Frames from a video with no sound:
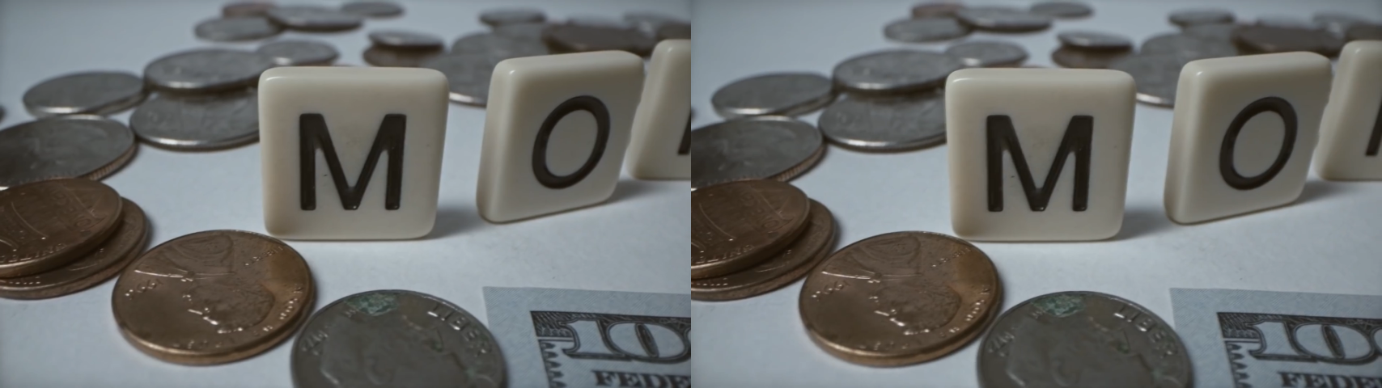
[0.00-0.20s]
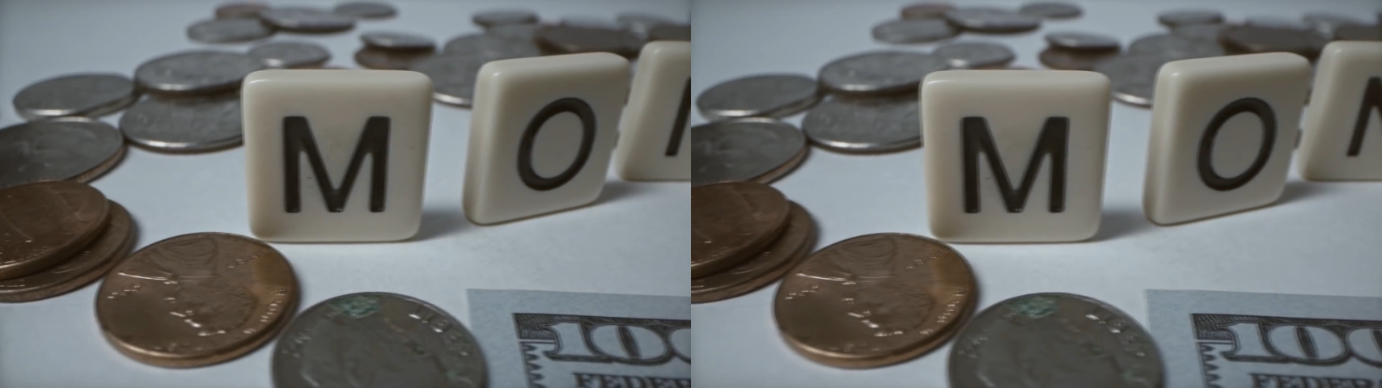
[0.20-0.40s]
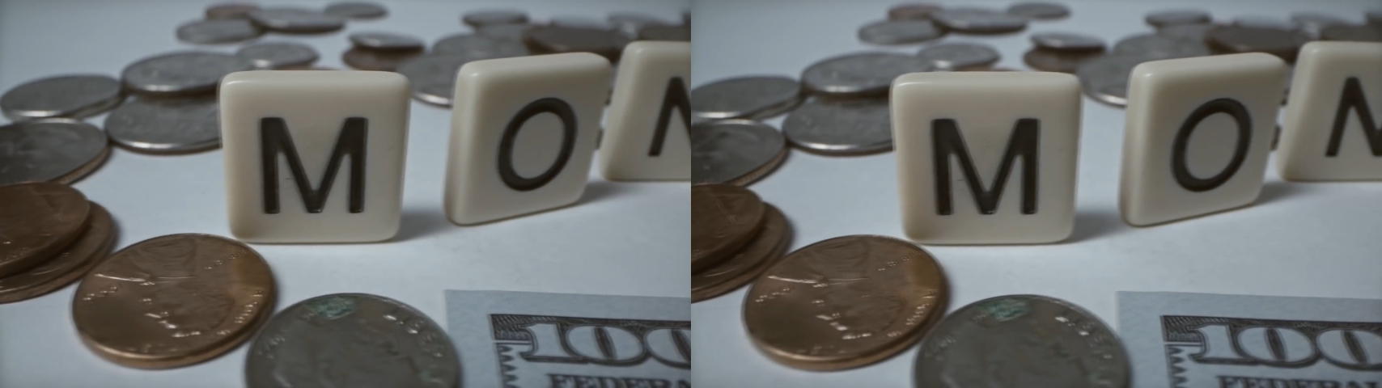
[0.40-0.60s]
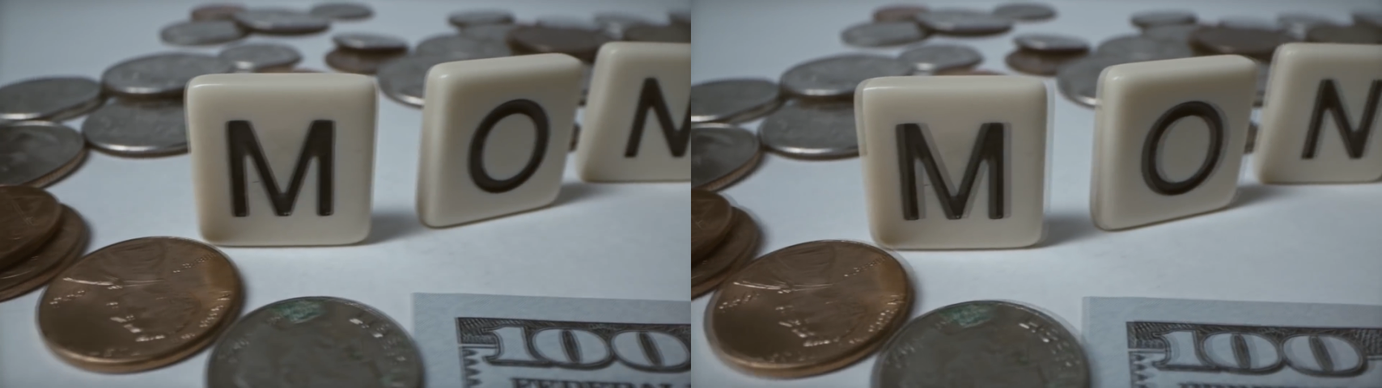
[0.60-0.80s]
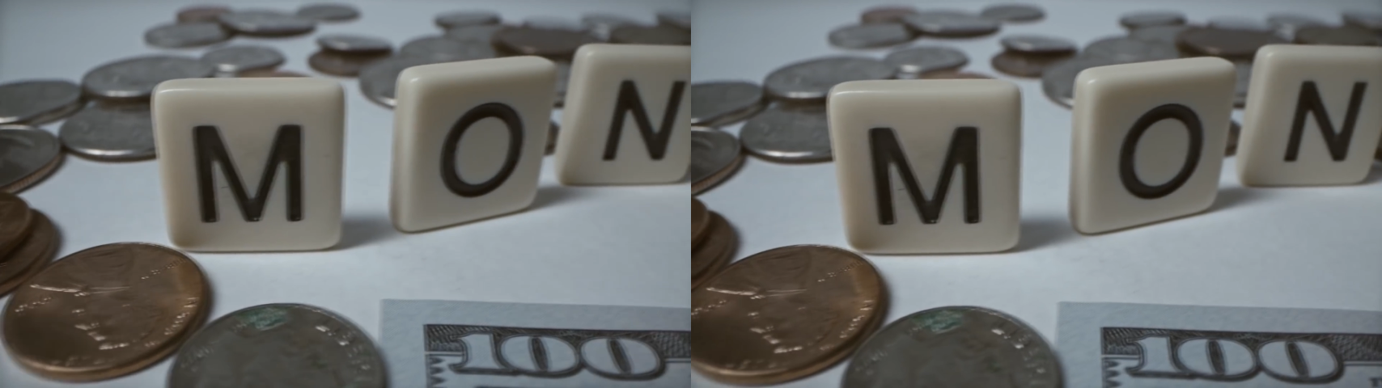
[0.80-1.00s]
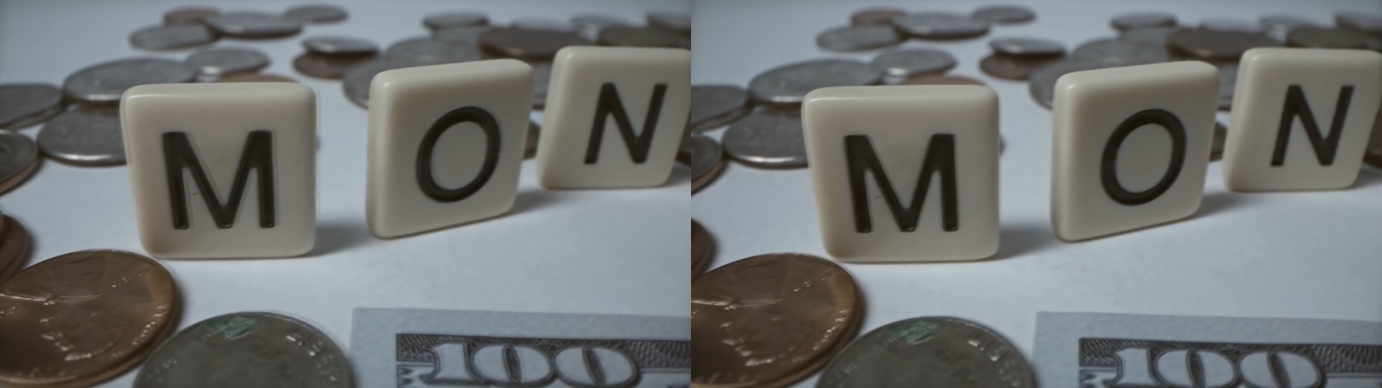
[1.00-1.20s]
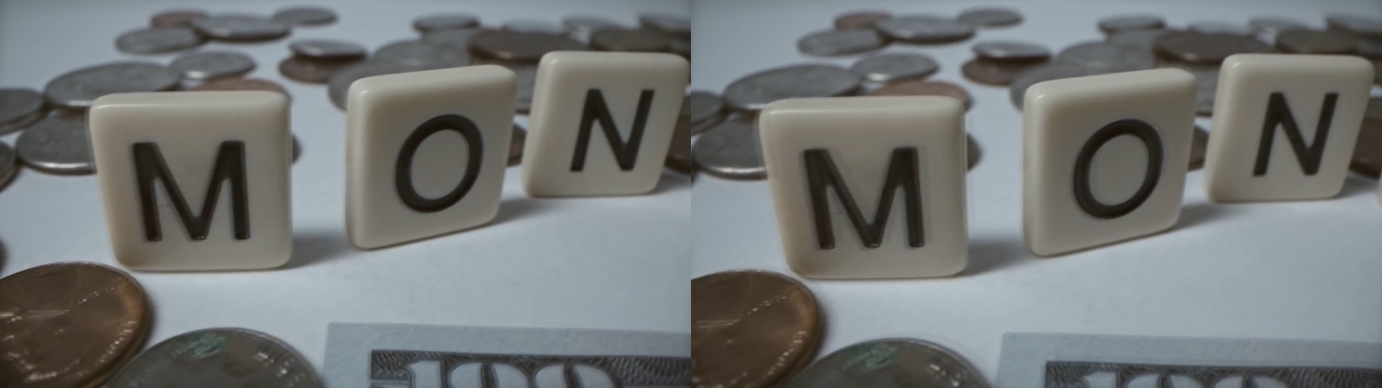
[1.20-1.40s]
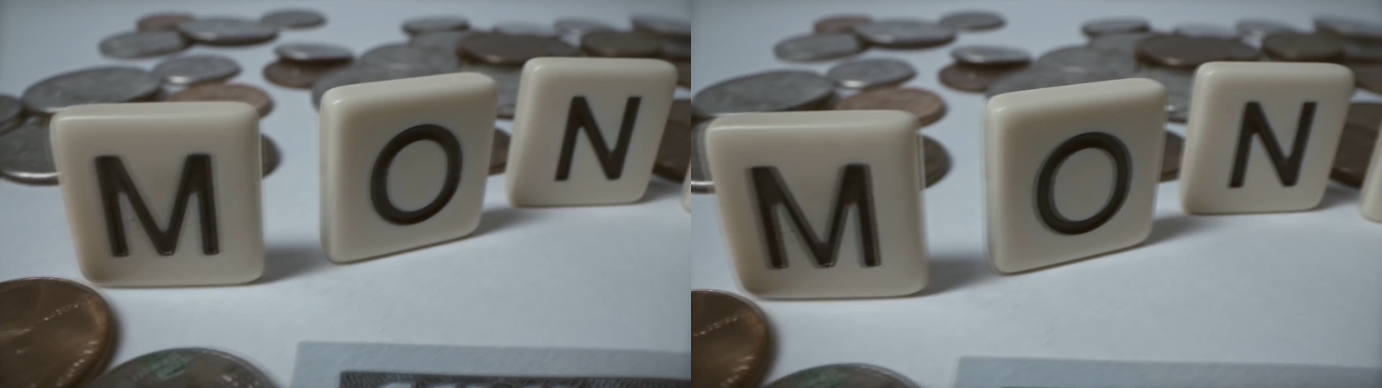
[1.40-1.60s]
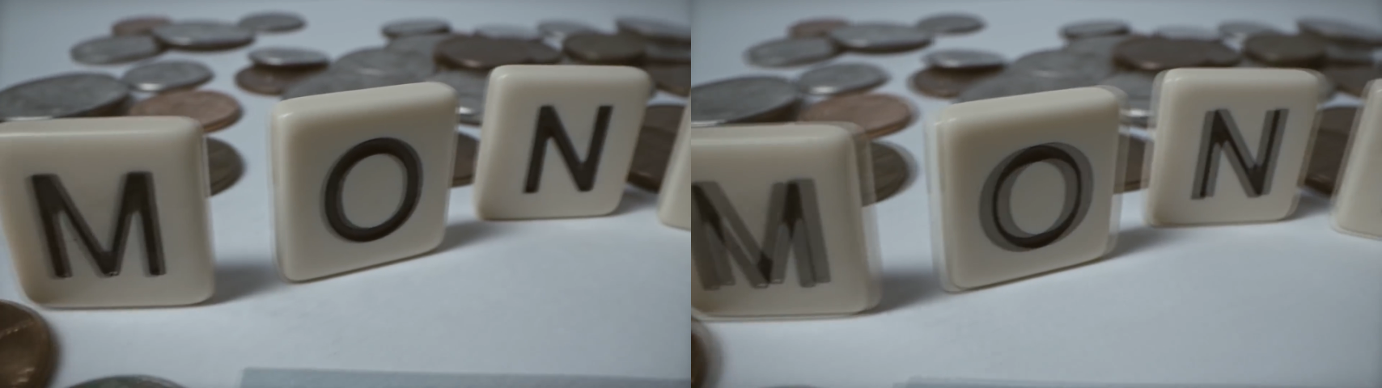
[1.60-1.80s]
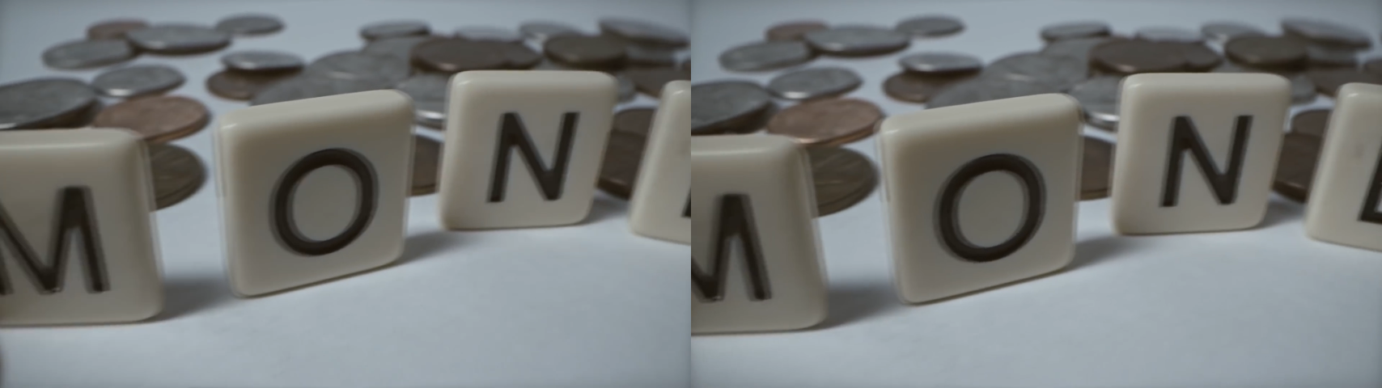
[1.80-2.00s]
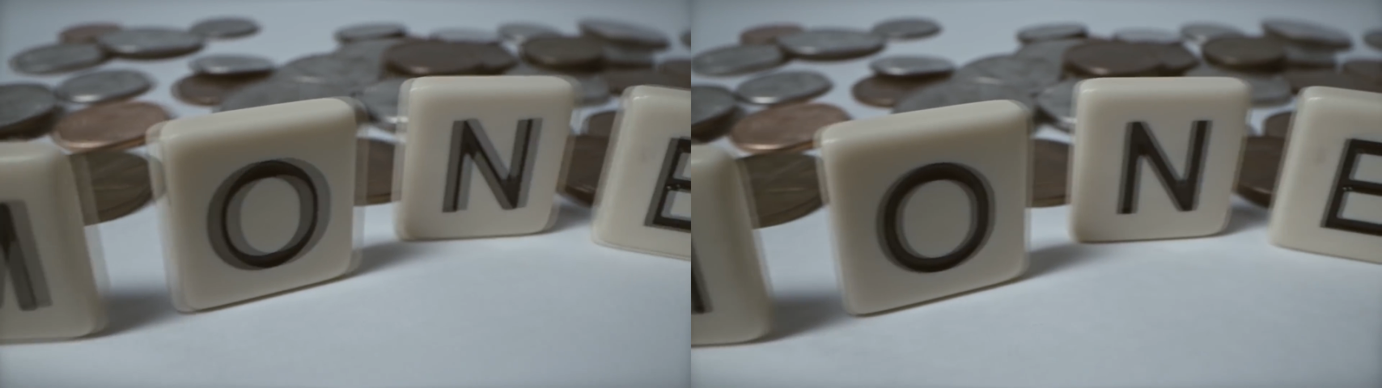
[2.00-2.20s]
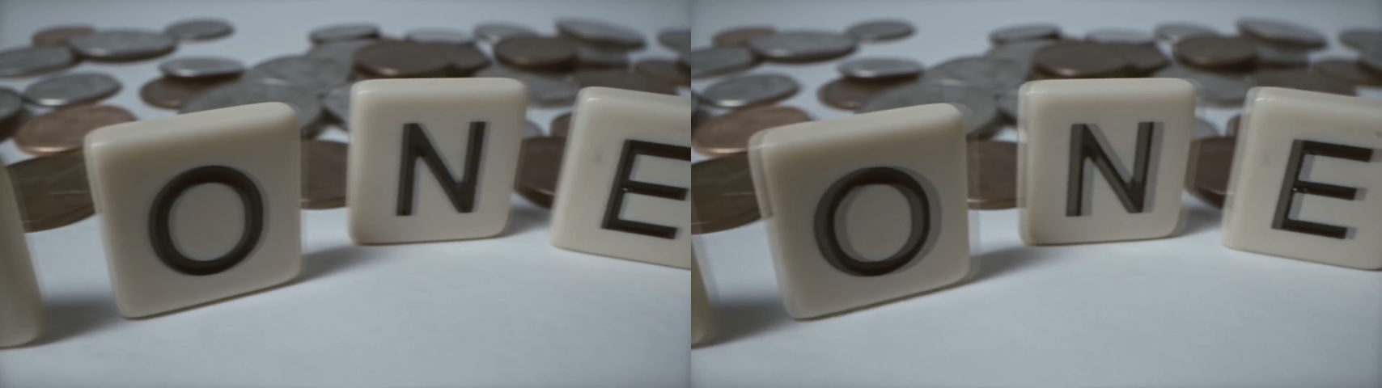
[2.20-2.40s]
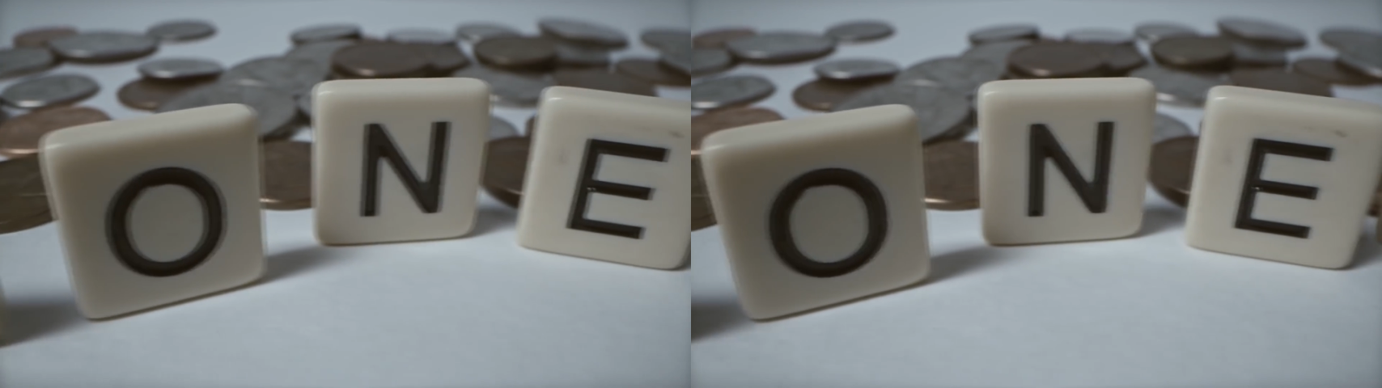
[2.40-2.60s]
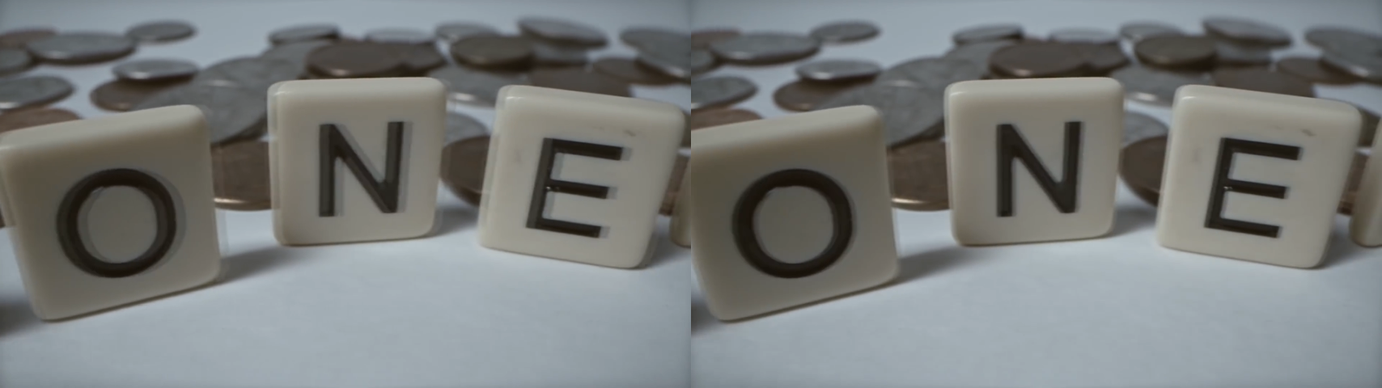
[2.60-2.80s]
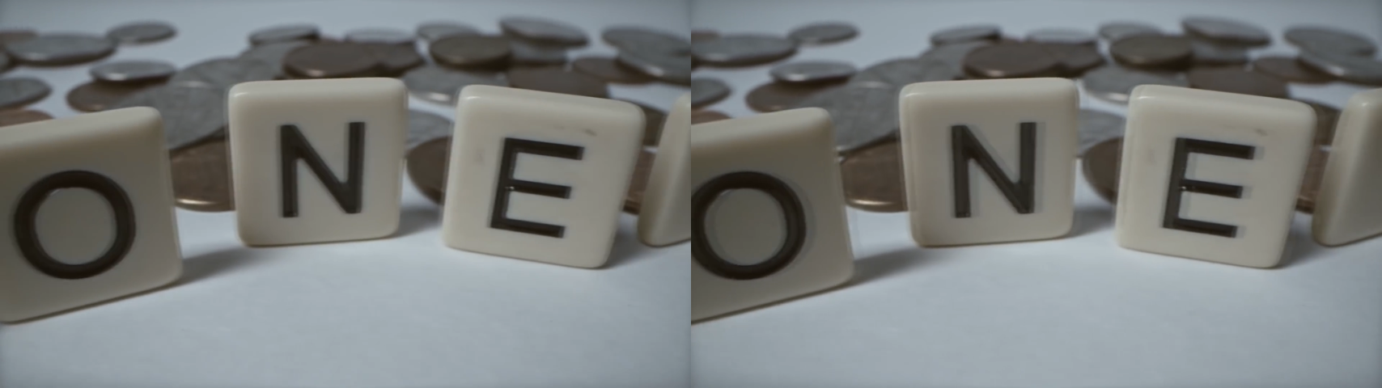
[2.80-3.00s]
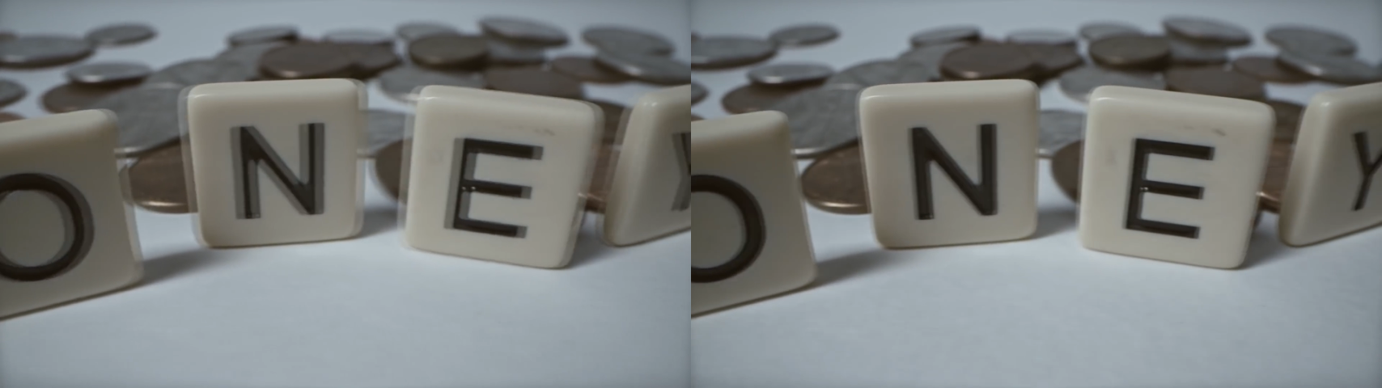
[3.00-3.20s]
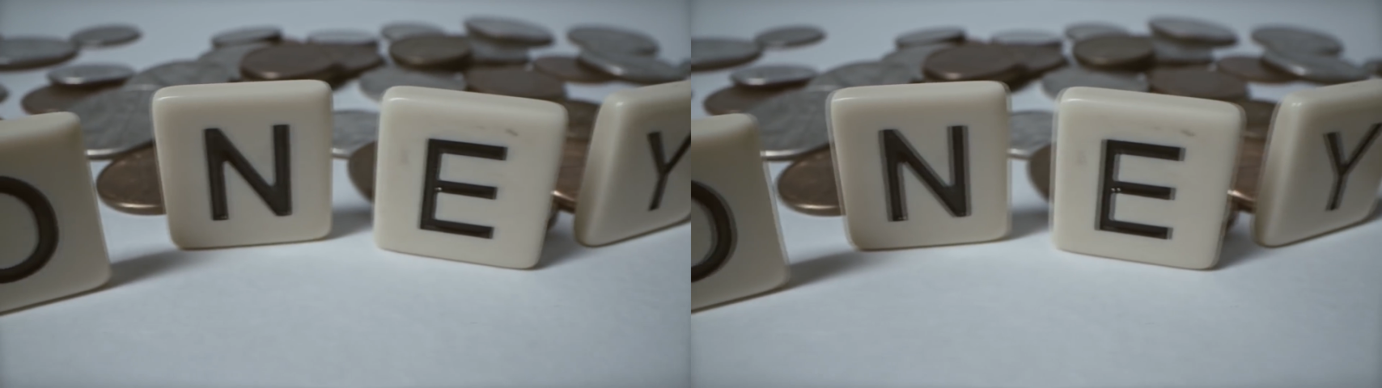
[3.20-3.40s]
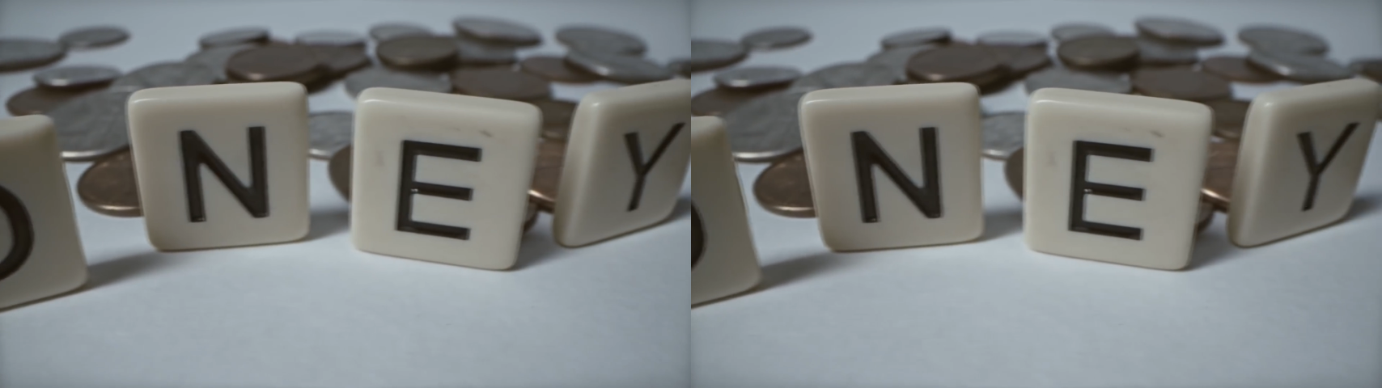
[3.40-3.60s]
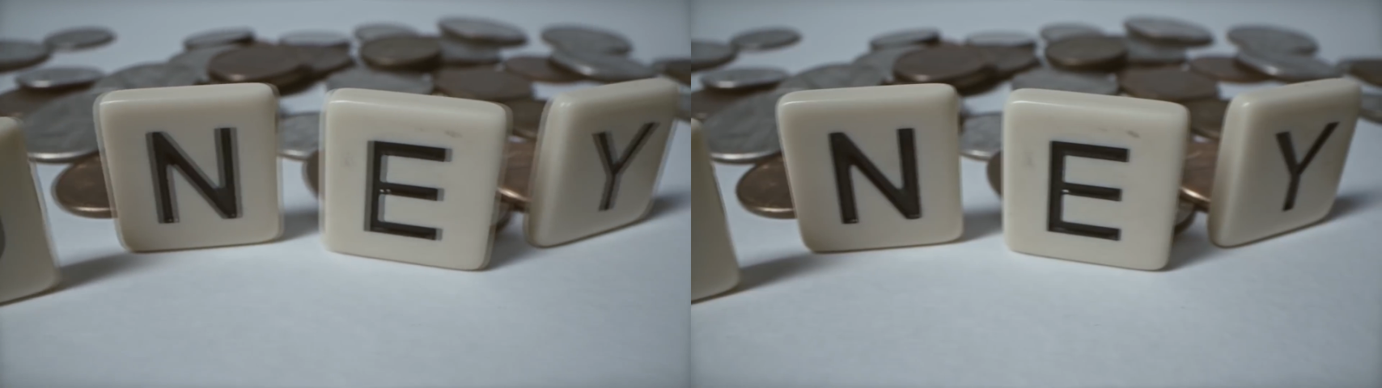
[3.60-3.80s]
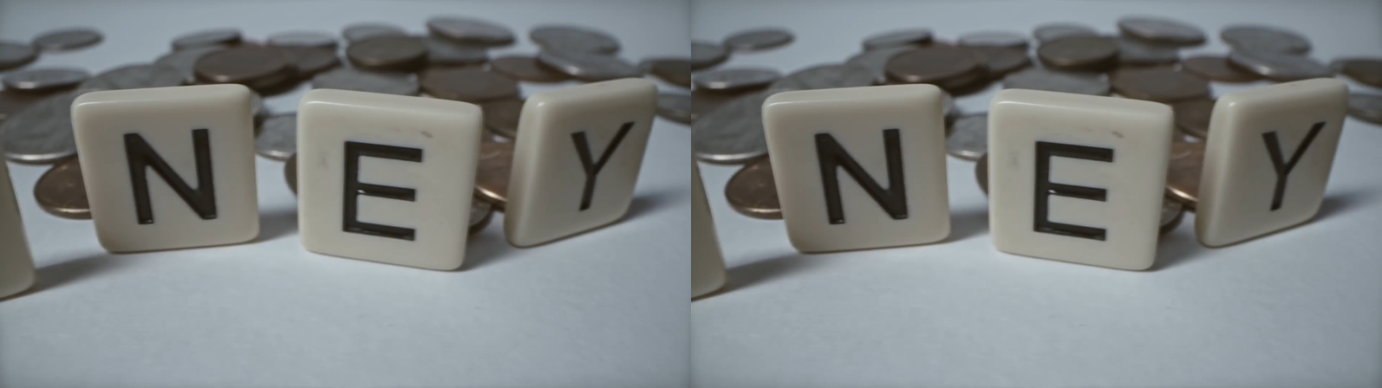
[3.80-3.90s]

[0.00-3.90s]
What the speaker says: Nobody's mouth can be seen.